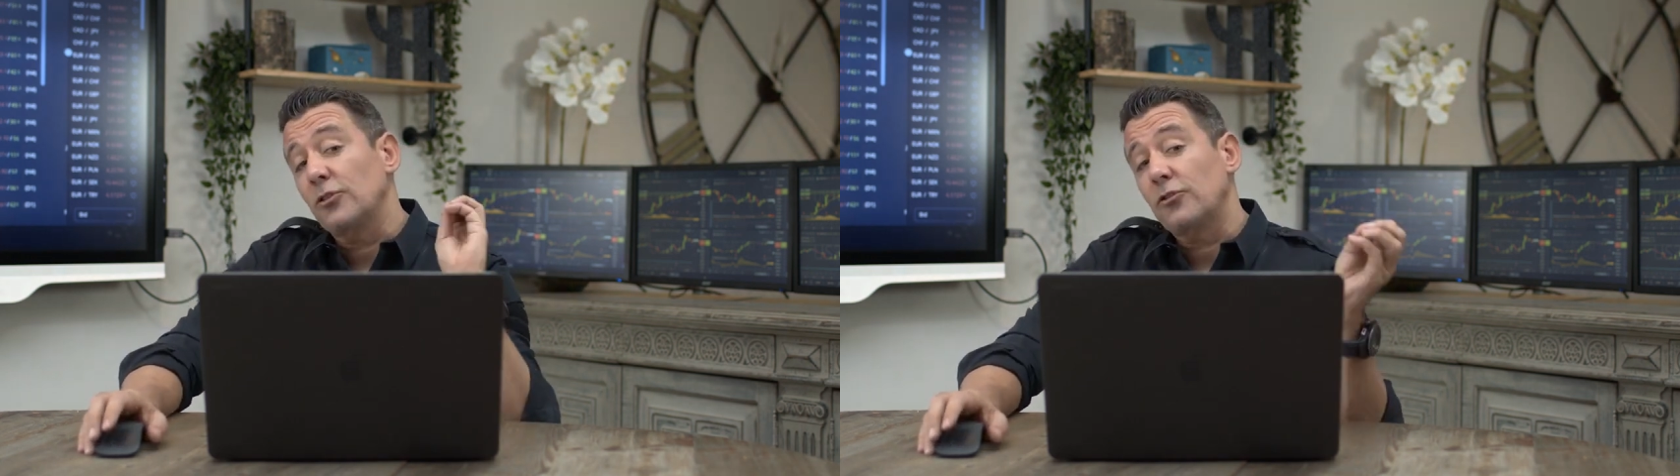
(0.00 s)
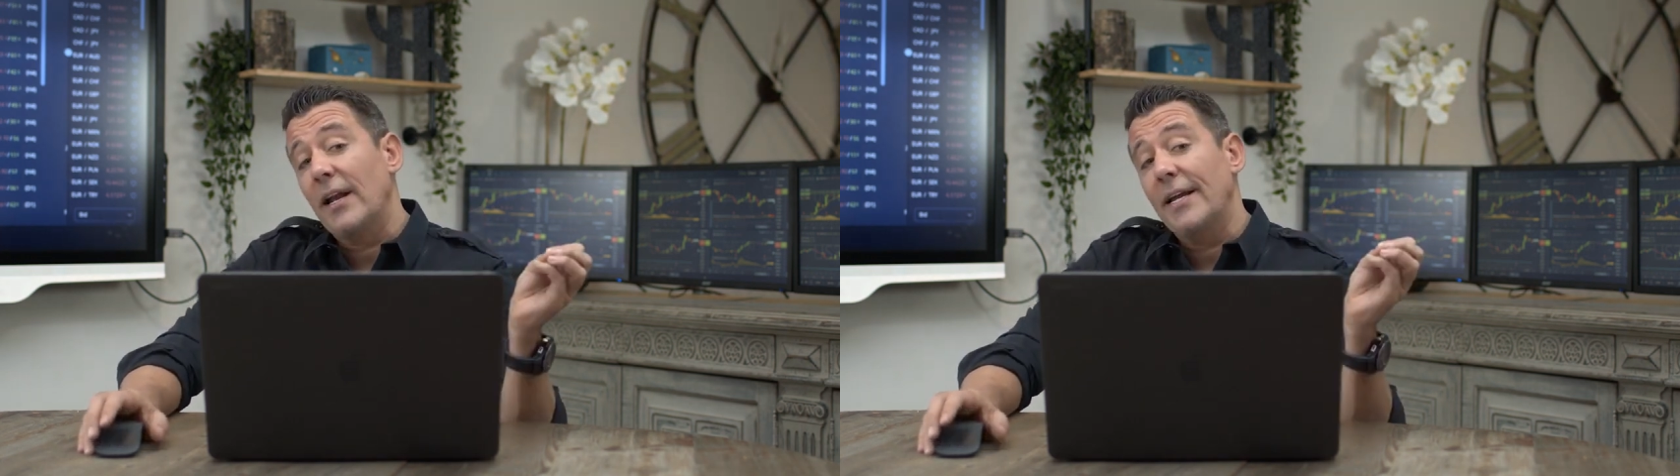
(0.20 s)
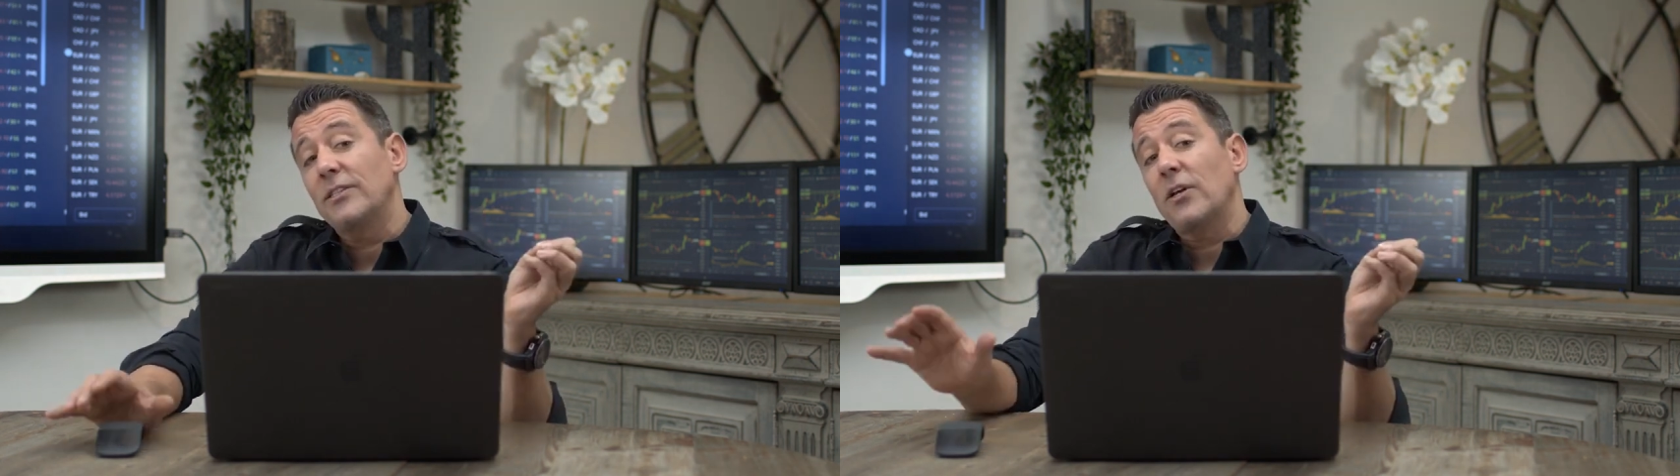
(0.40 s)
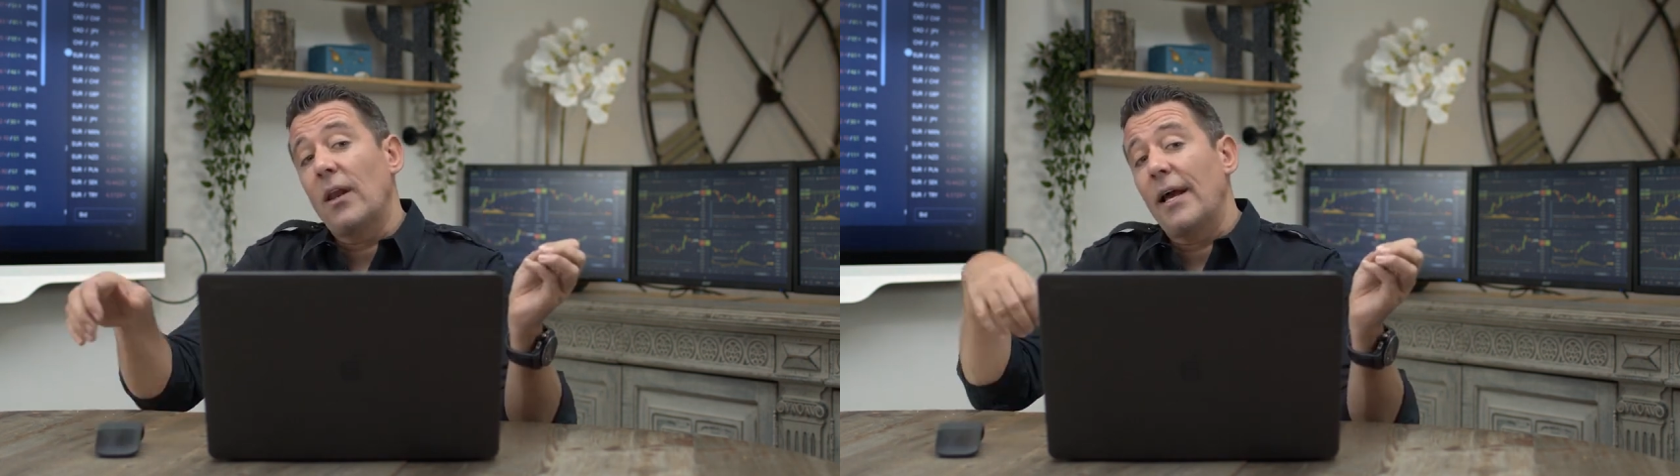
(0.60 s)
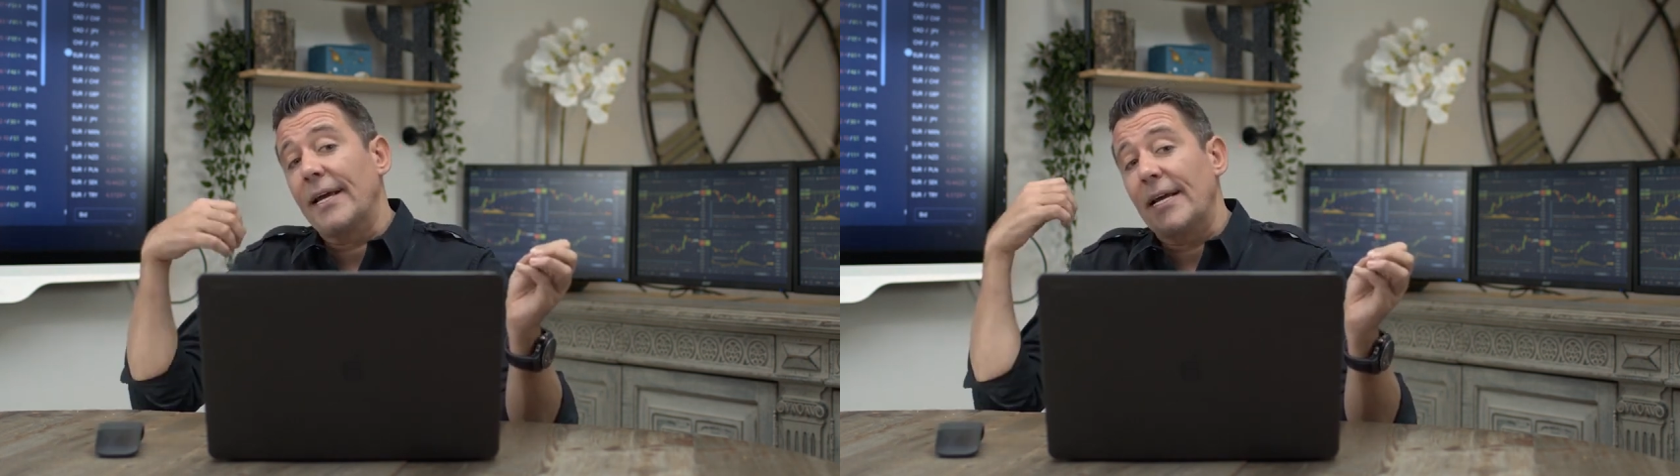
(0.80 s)
Australian
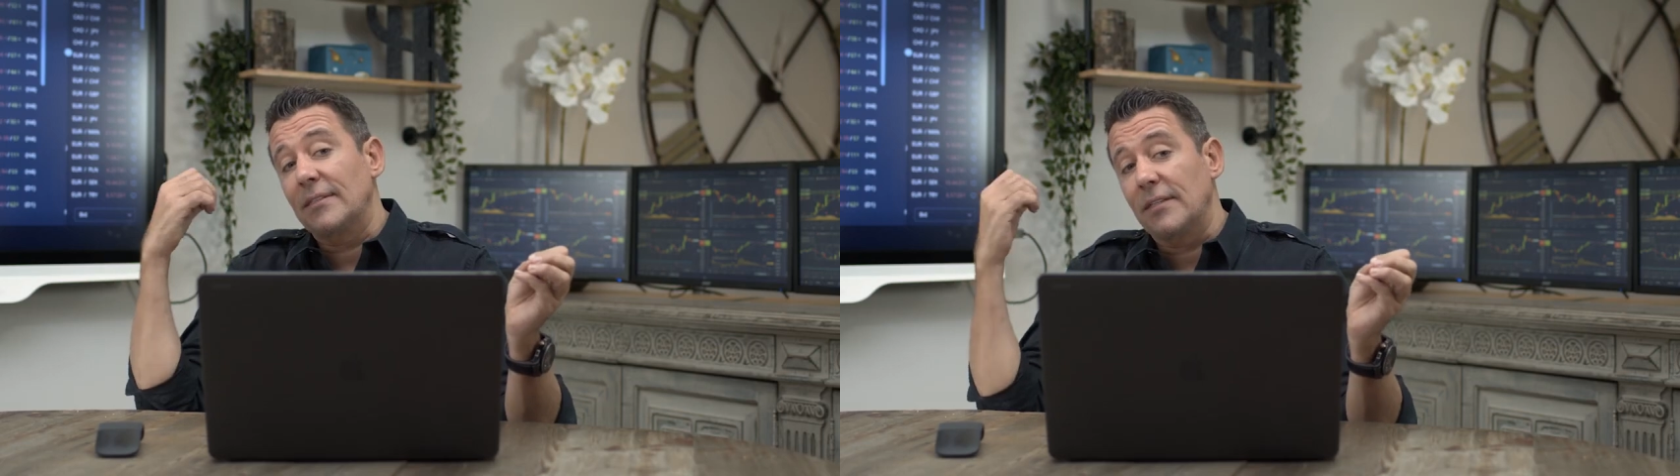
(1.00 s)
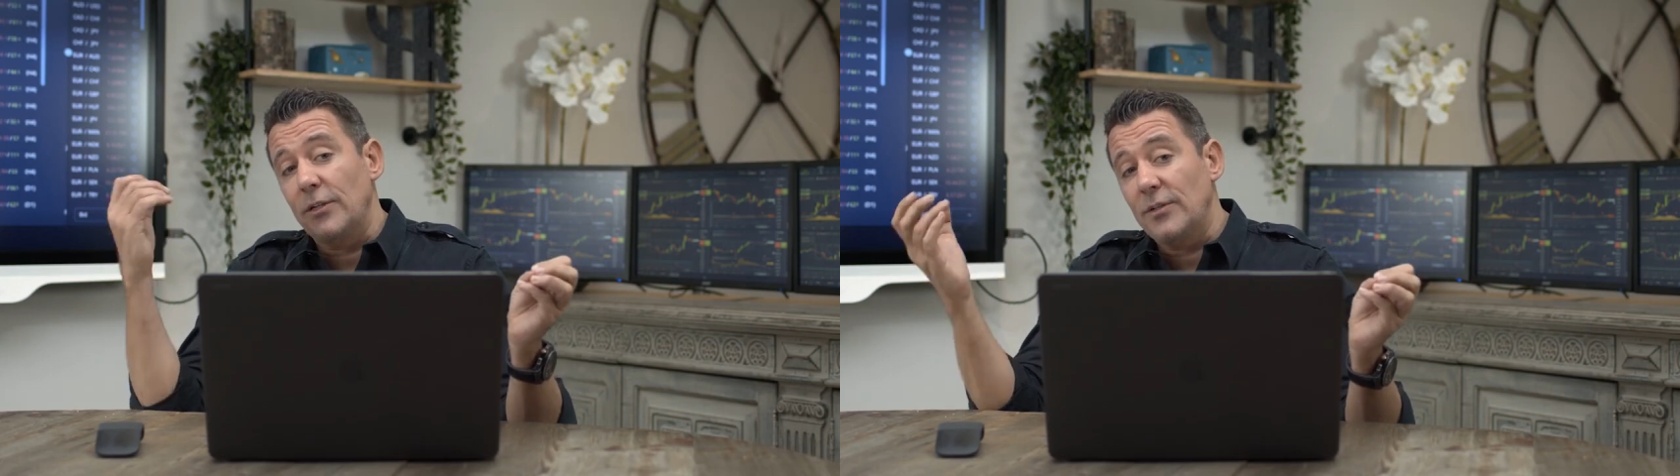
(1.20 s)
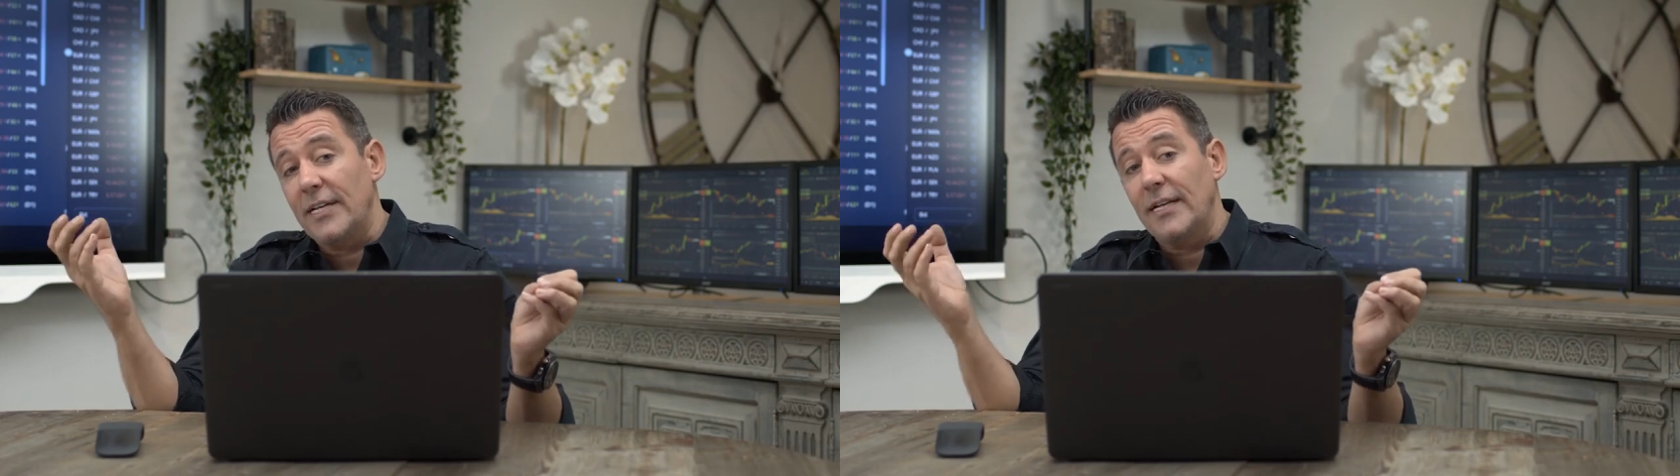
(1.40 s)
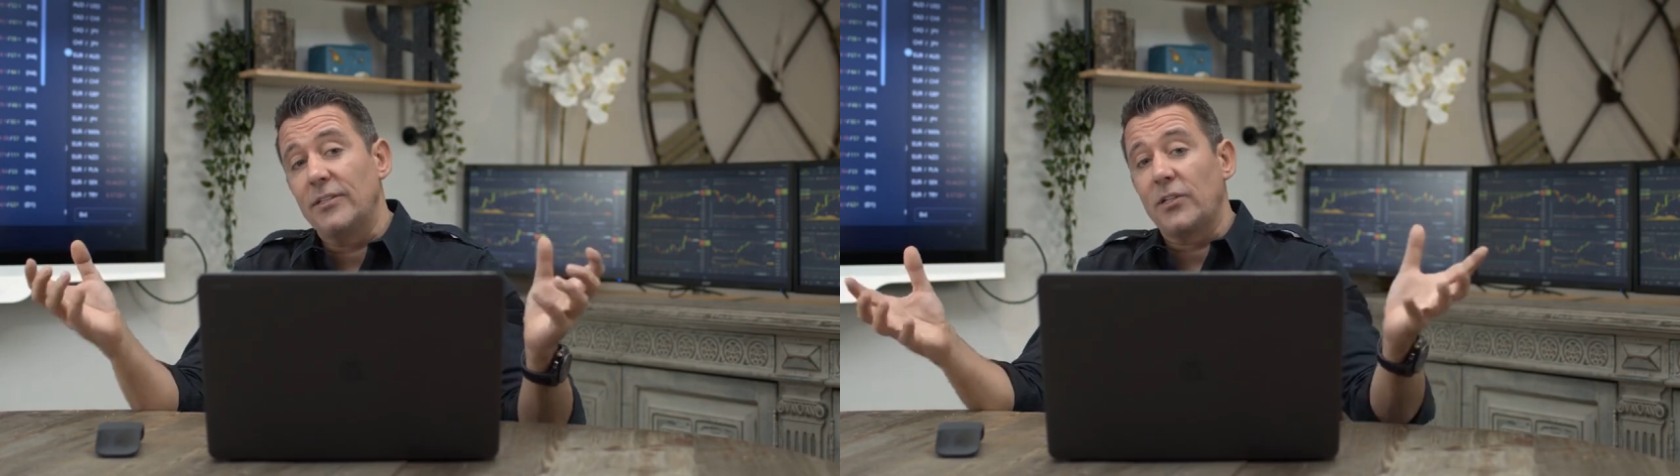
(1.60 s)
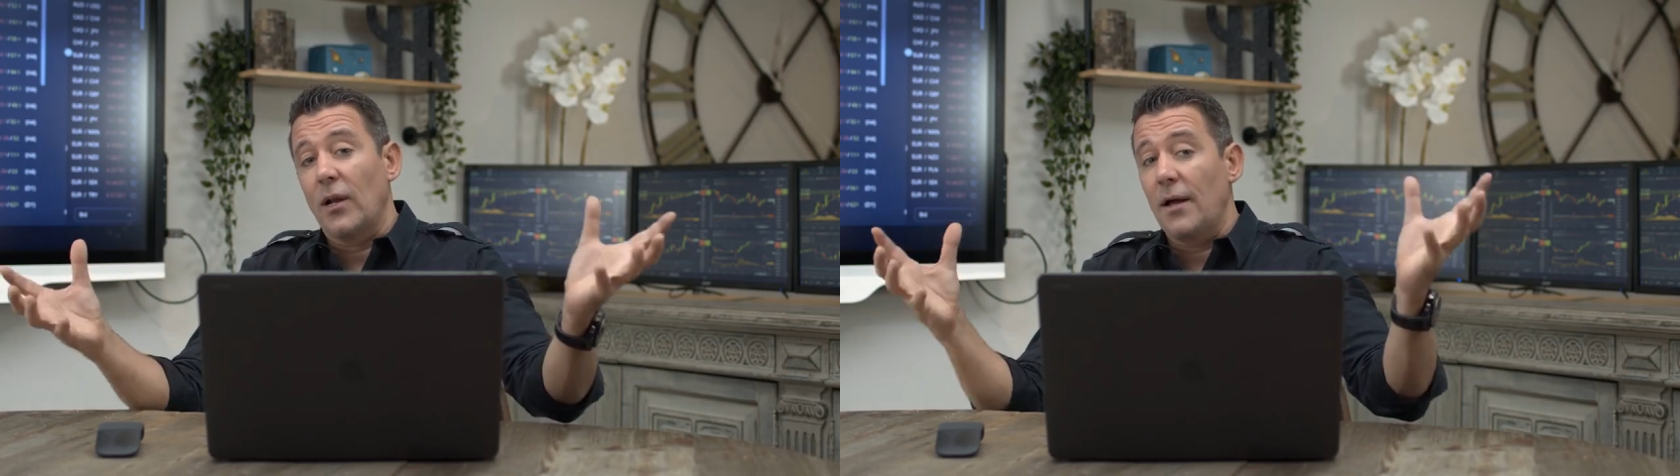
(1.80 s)
dollar against the New
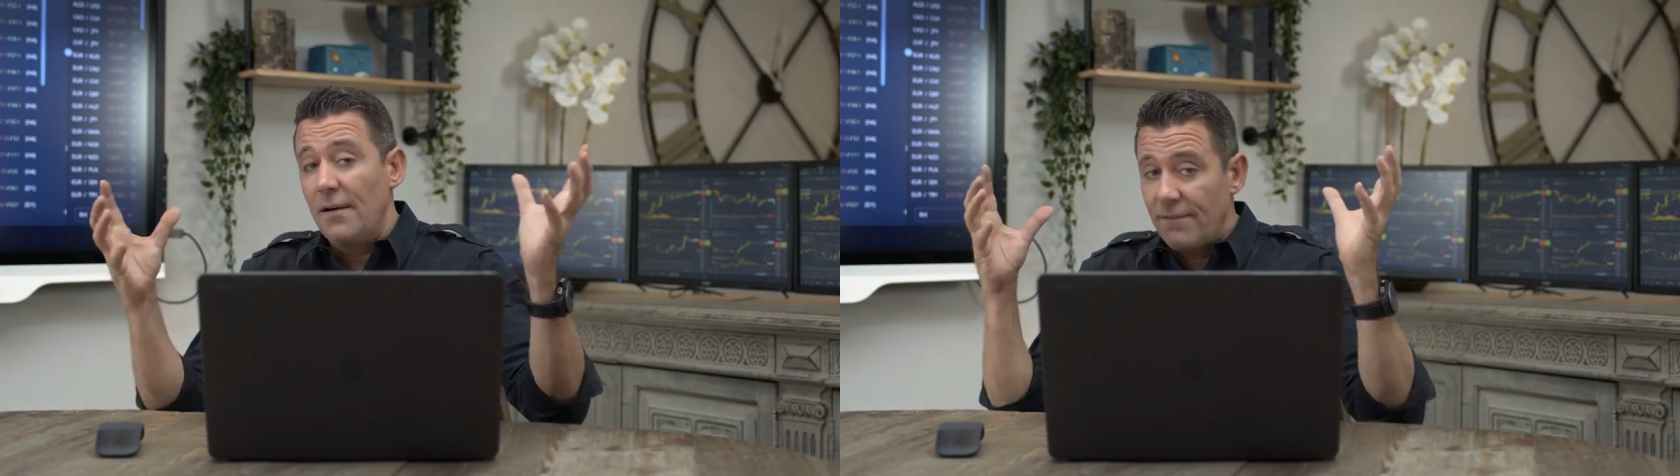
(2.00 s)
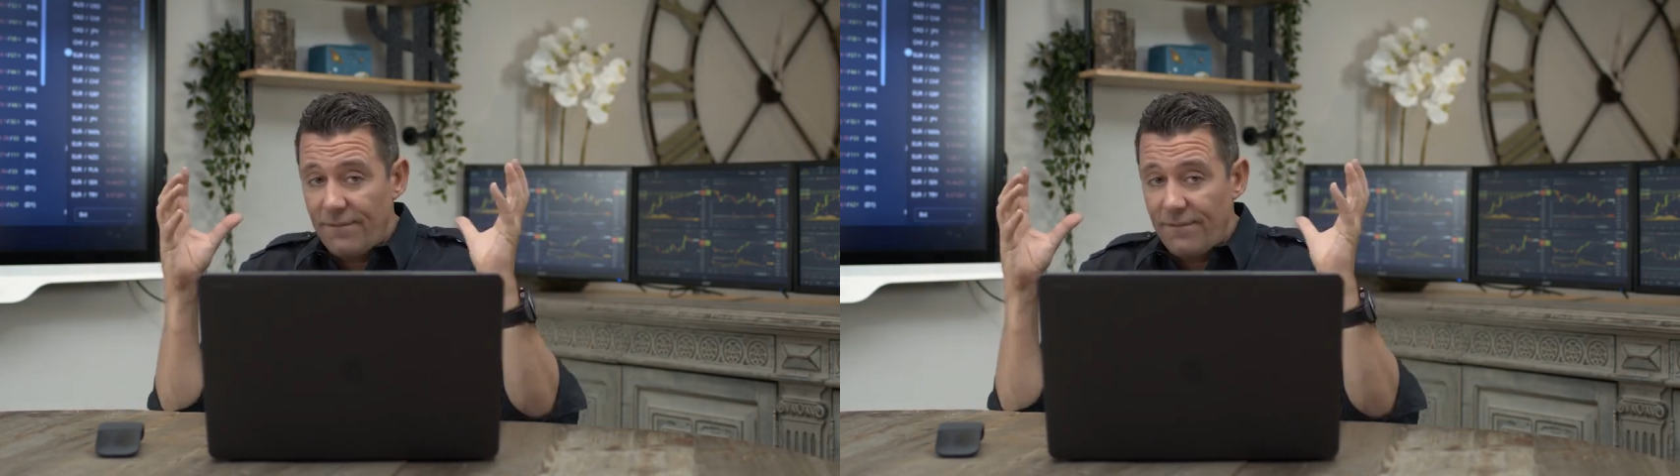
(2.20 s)
Zealand dollar,